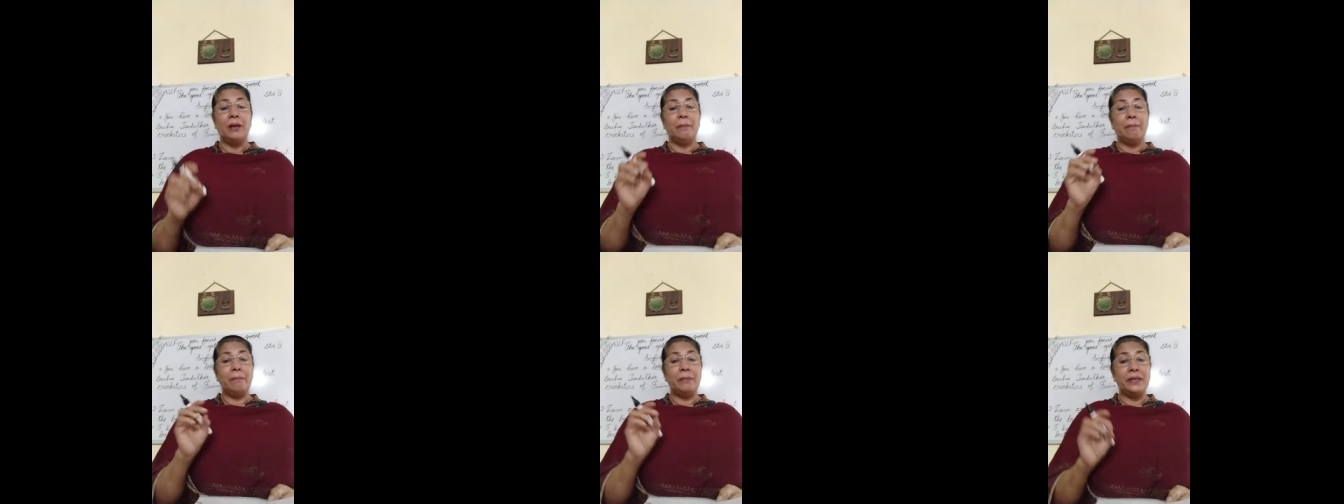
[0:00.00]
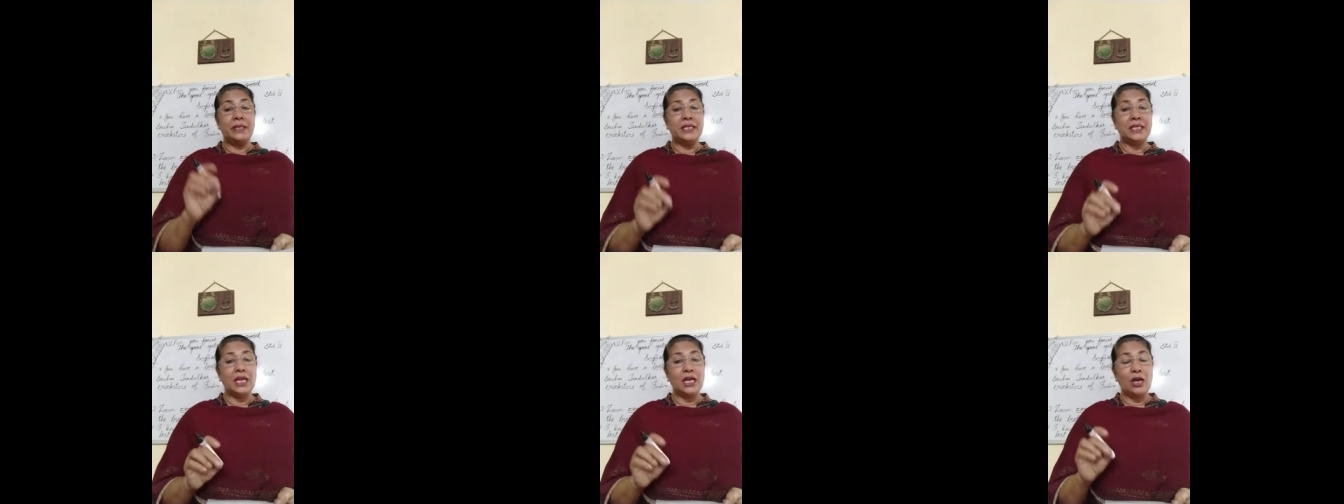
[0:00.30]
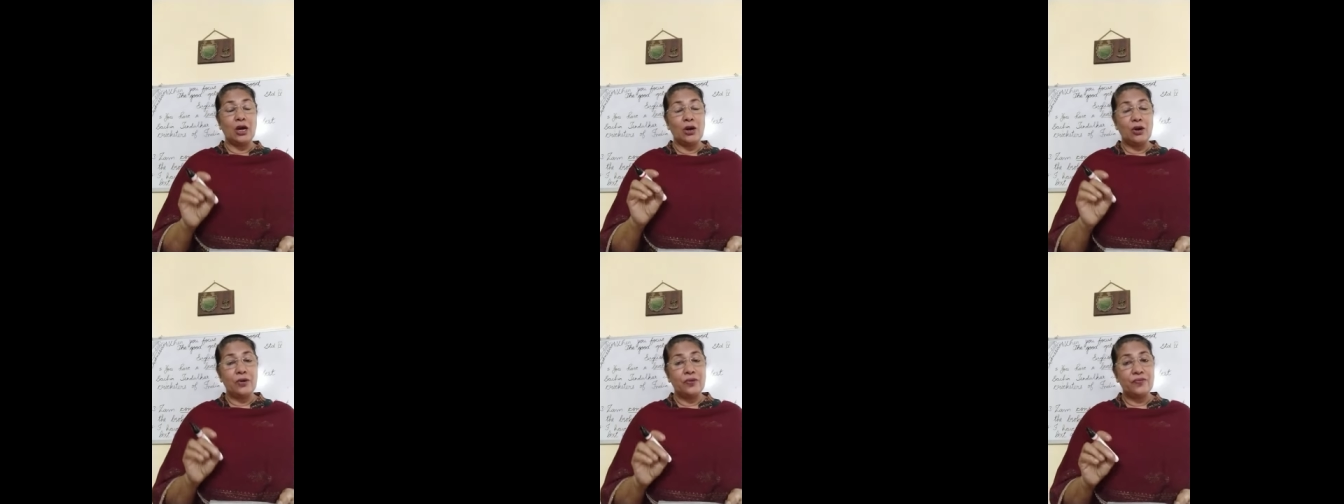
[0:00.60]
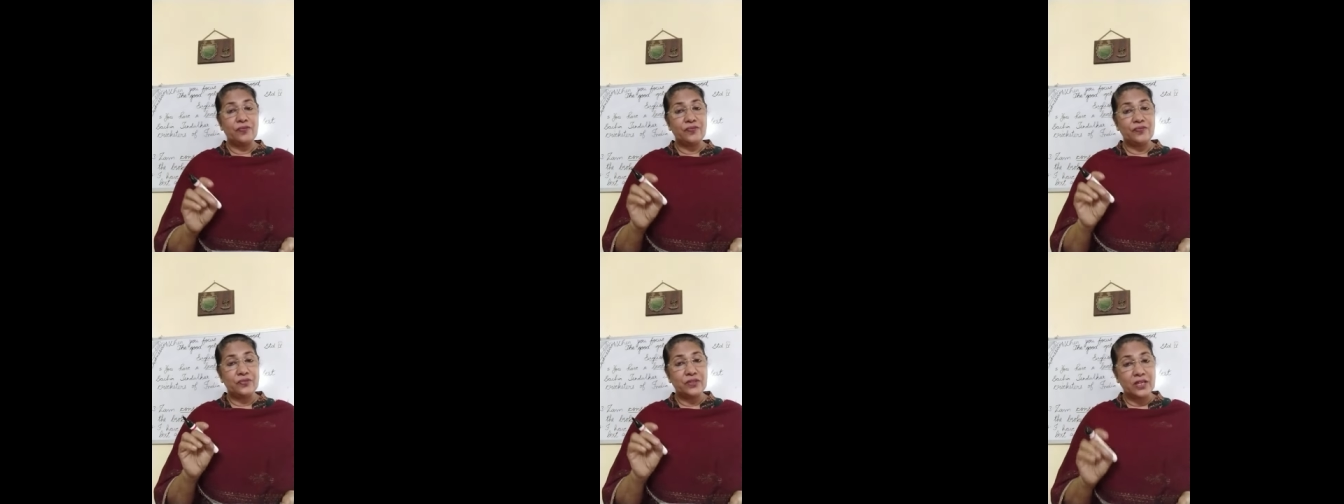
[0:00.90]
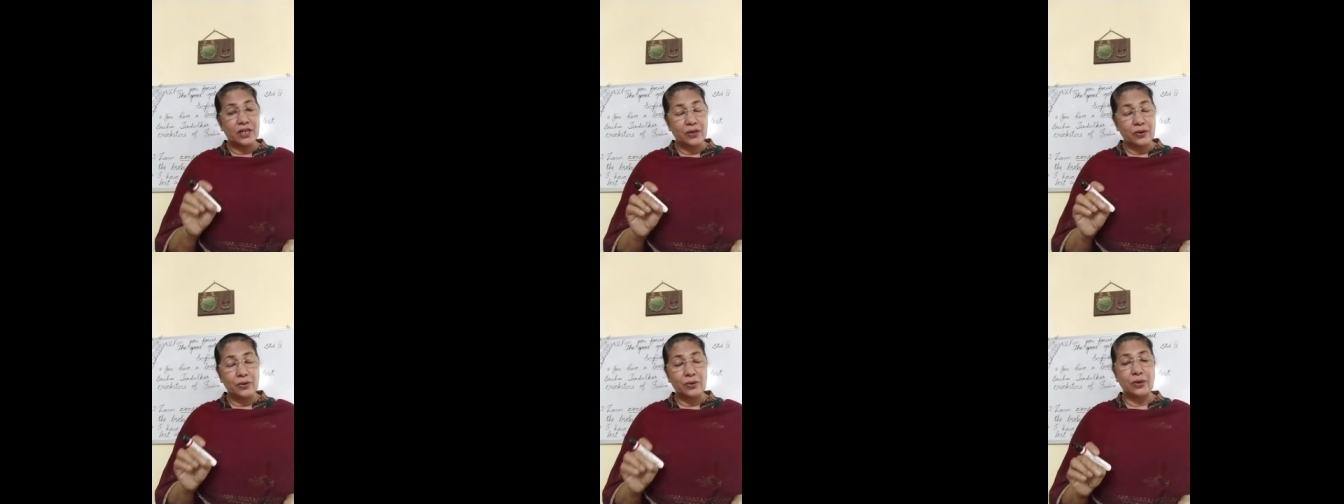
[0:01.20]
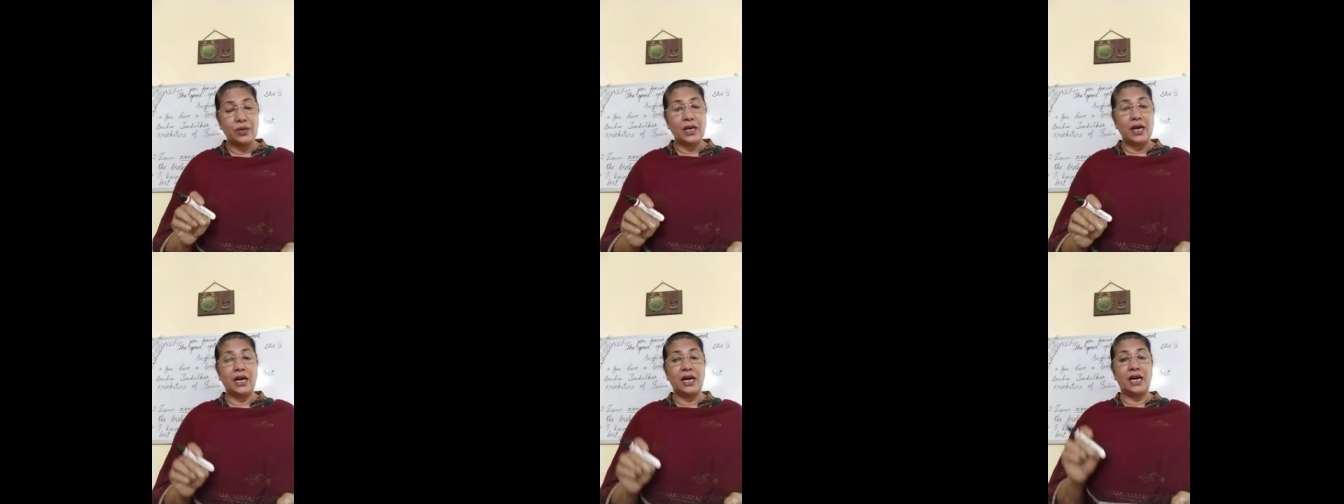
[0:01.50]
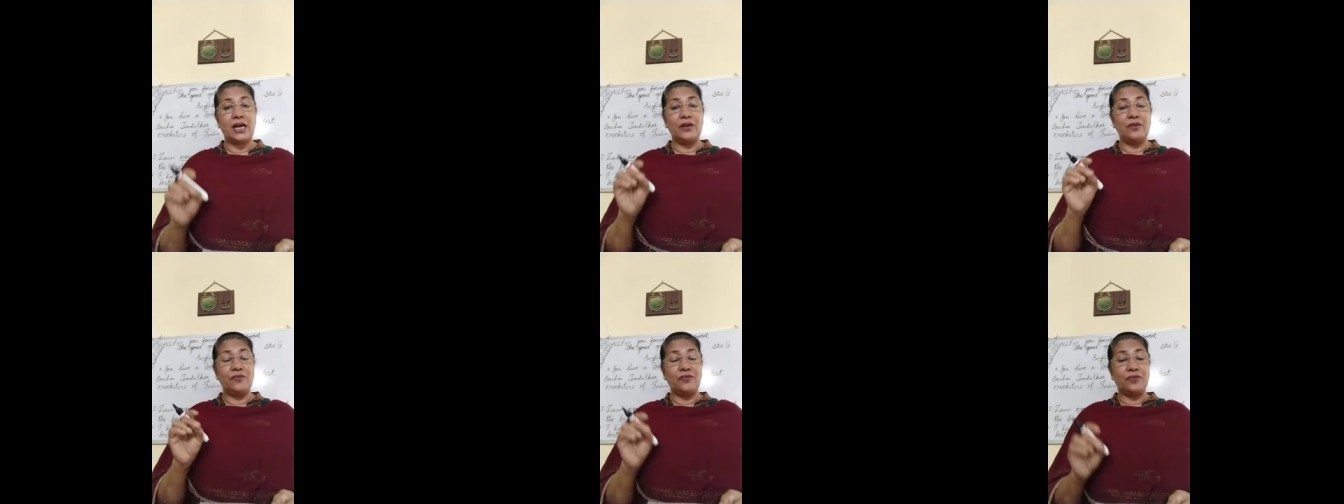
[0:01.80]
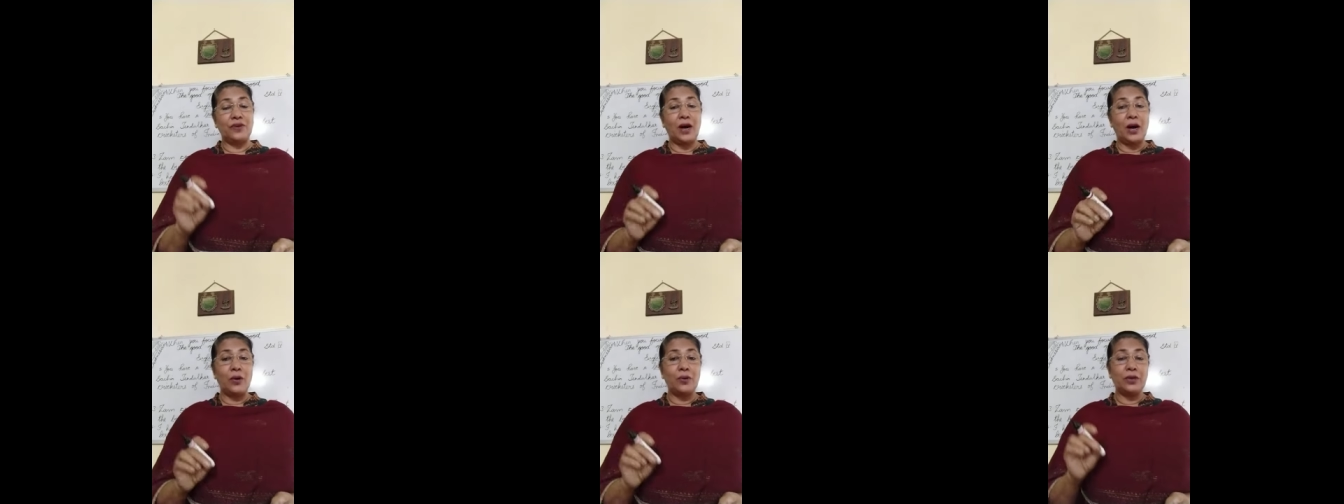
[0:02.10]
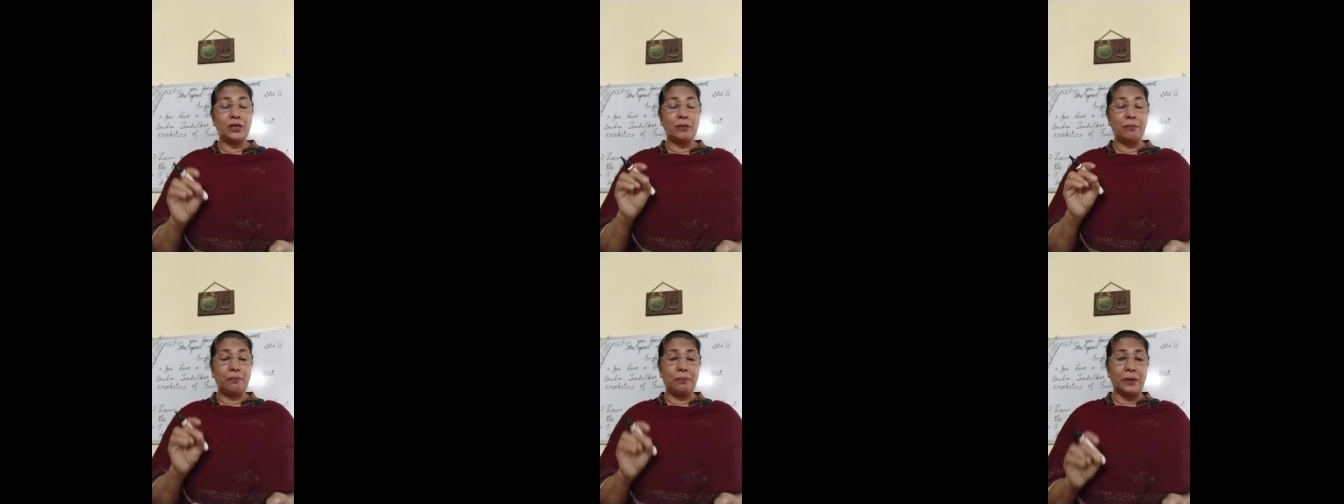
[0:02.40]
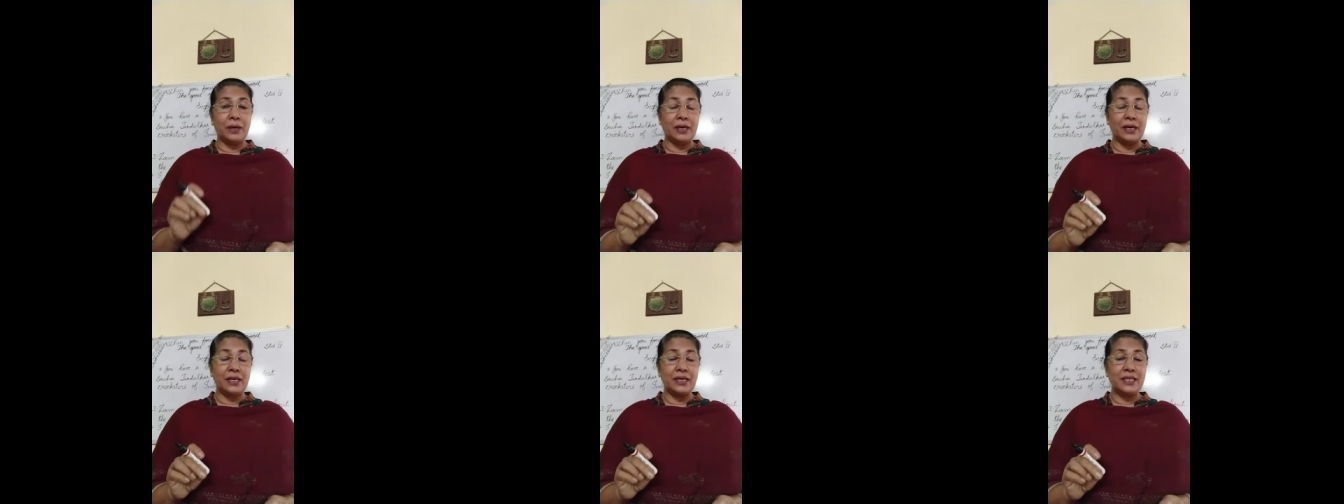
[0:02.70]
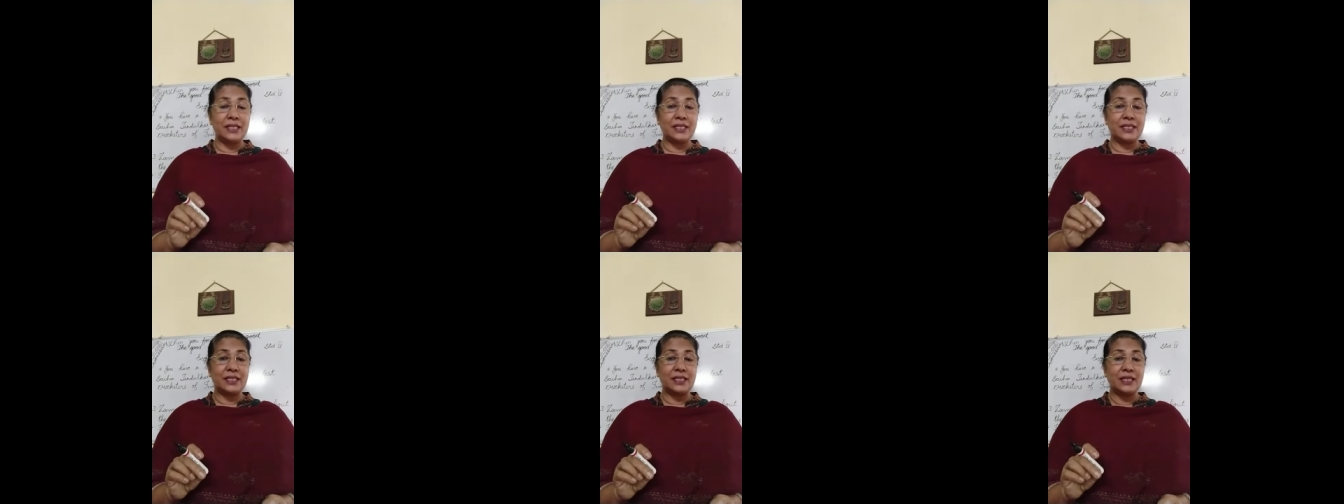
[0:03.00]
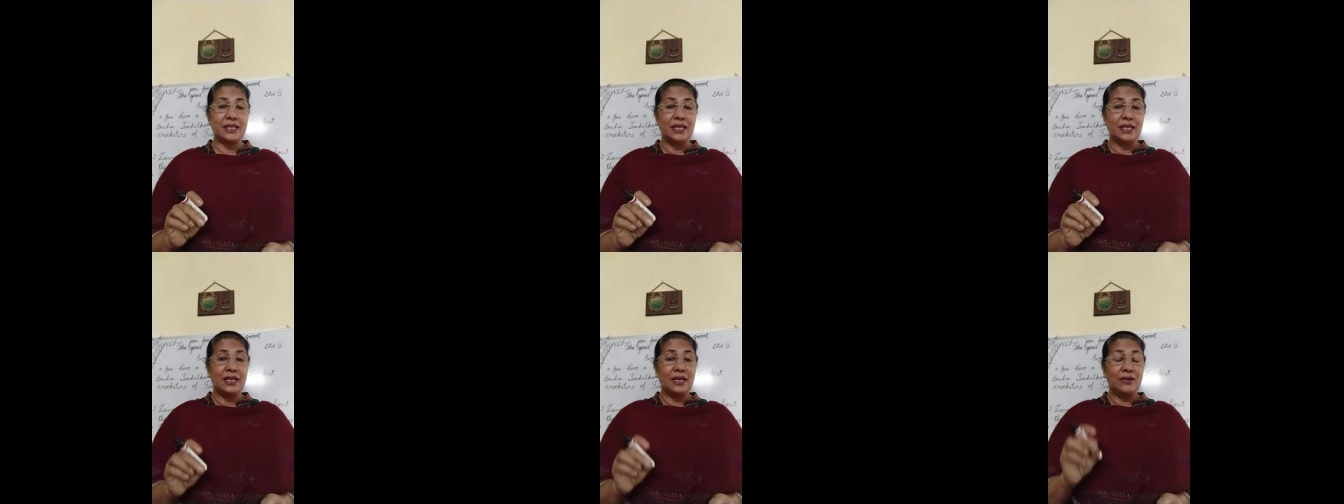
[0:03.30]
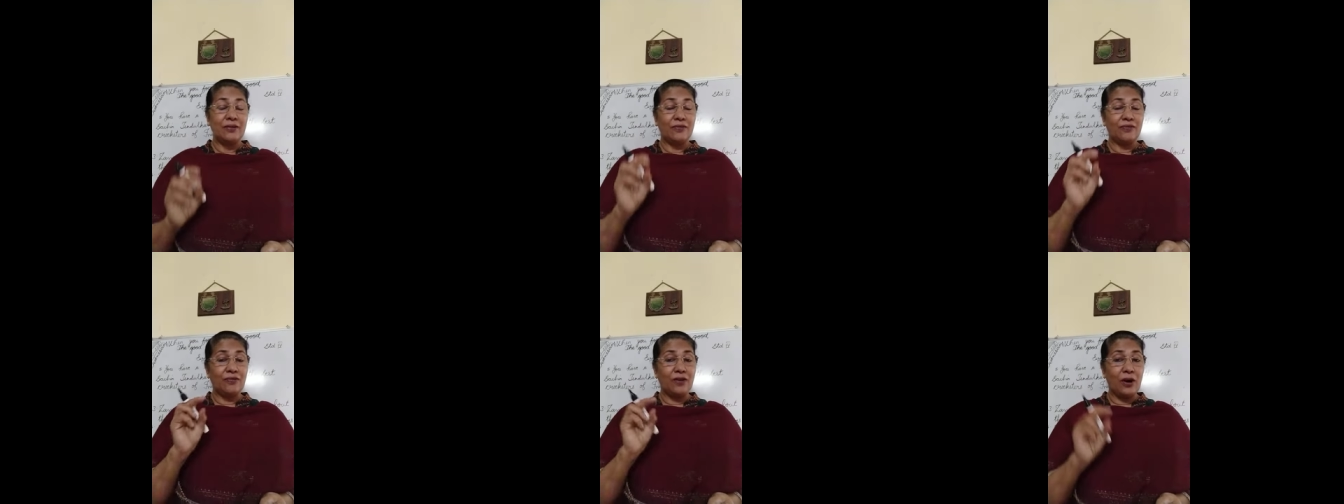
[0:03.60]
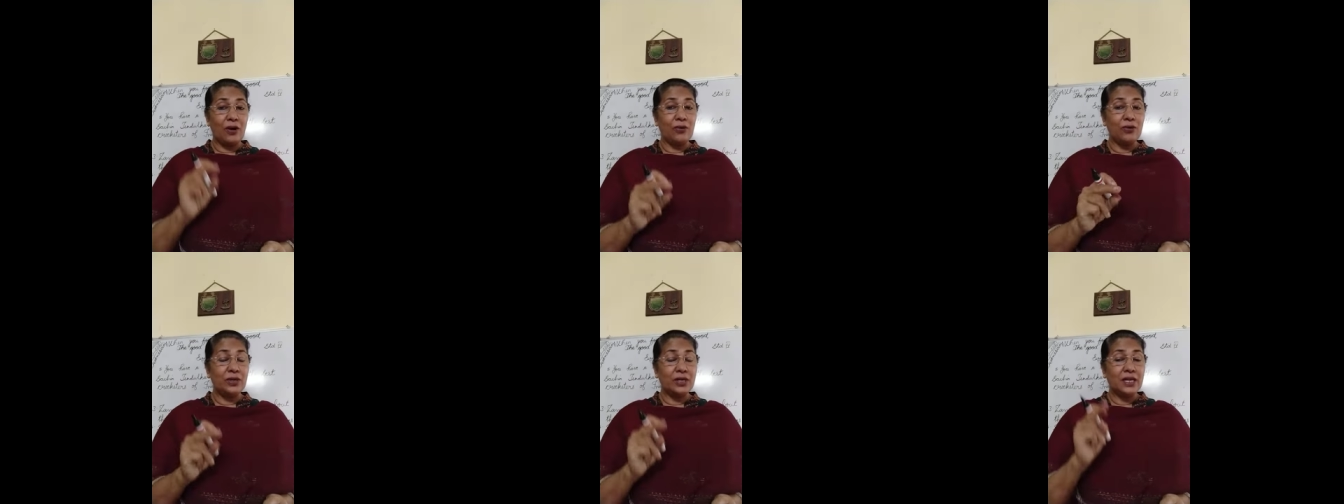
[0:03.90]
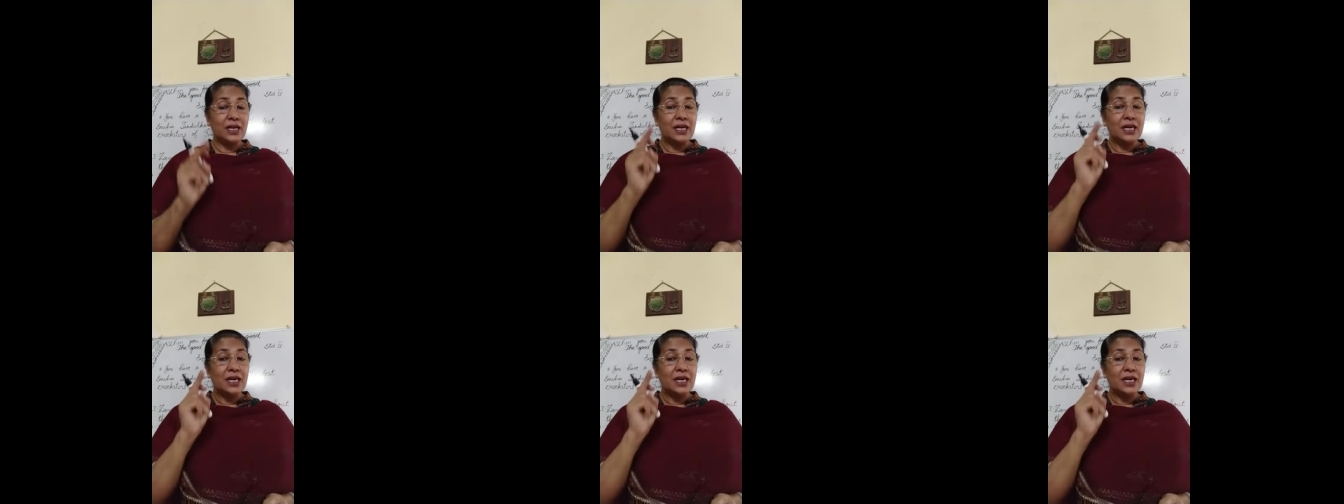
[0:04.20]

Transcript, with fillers: middle of the road i found a purse found